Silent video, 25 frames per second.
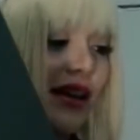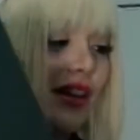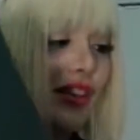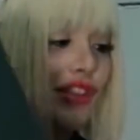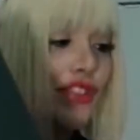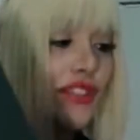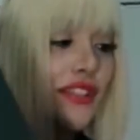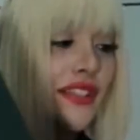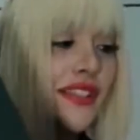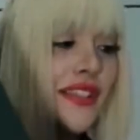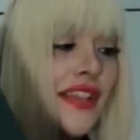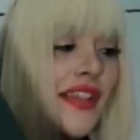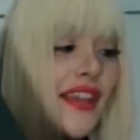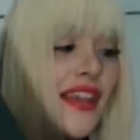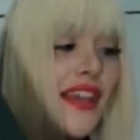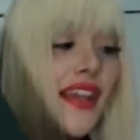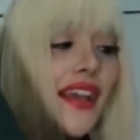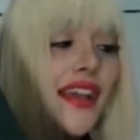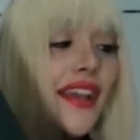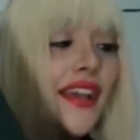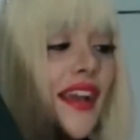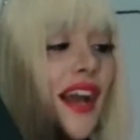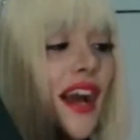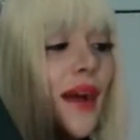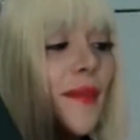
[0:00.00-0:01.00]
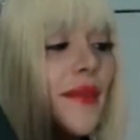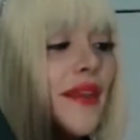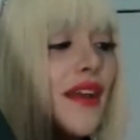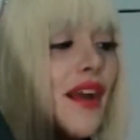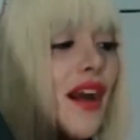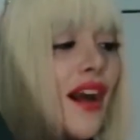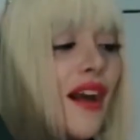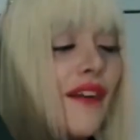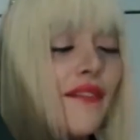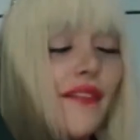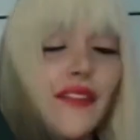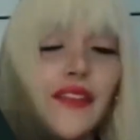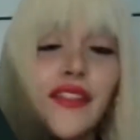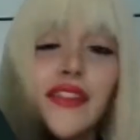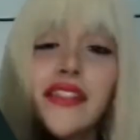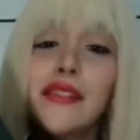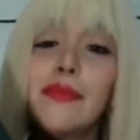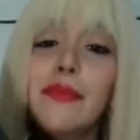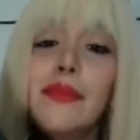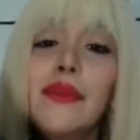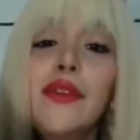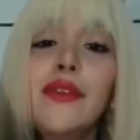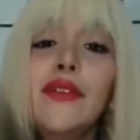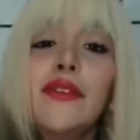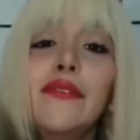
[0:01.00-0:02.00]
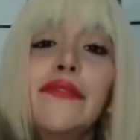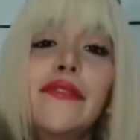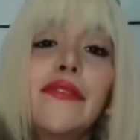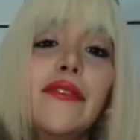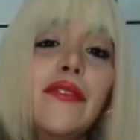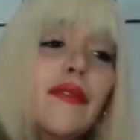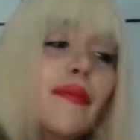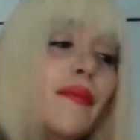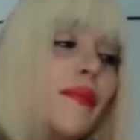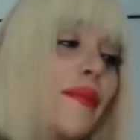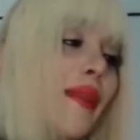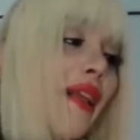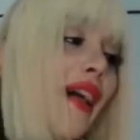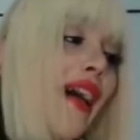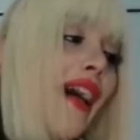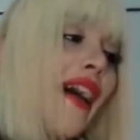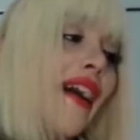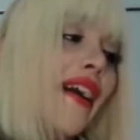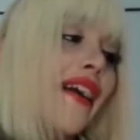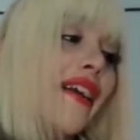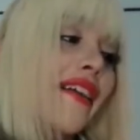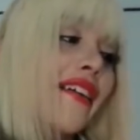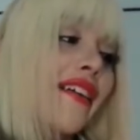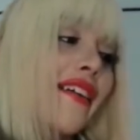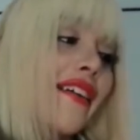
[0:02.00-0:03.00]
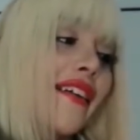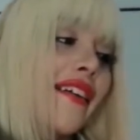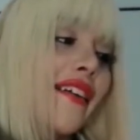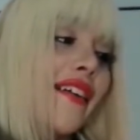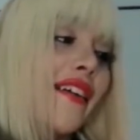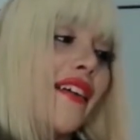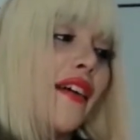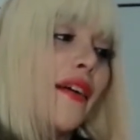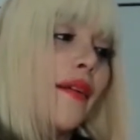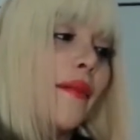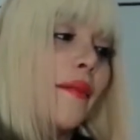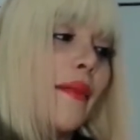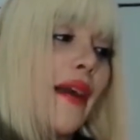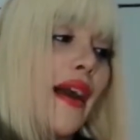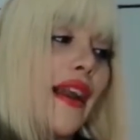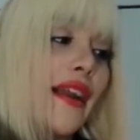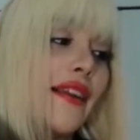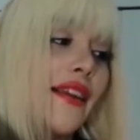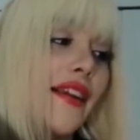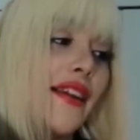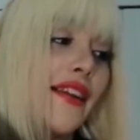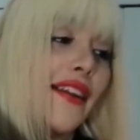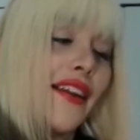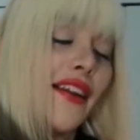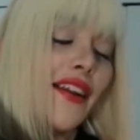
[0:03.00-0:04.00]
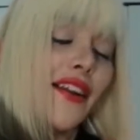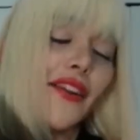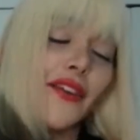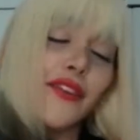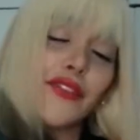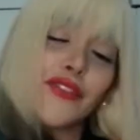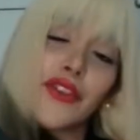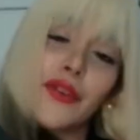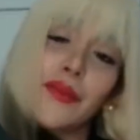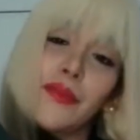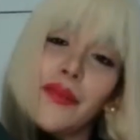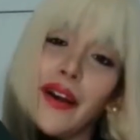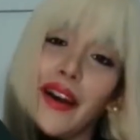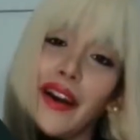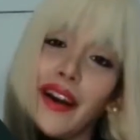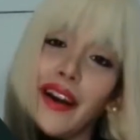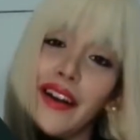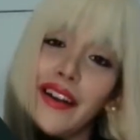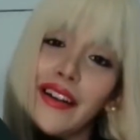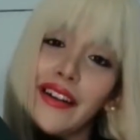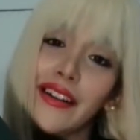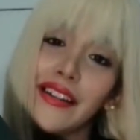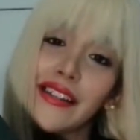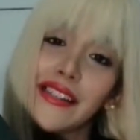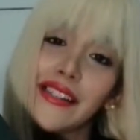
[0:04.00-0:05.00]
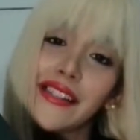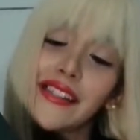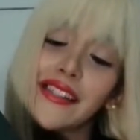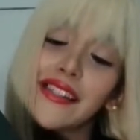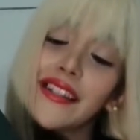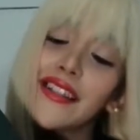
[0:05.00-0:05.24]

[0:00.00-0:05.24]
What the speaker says: just coming off of this beautiful black magnetic closure box.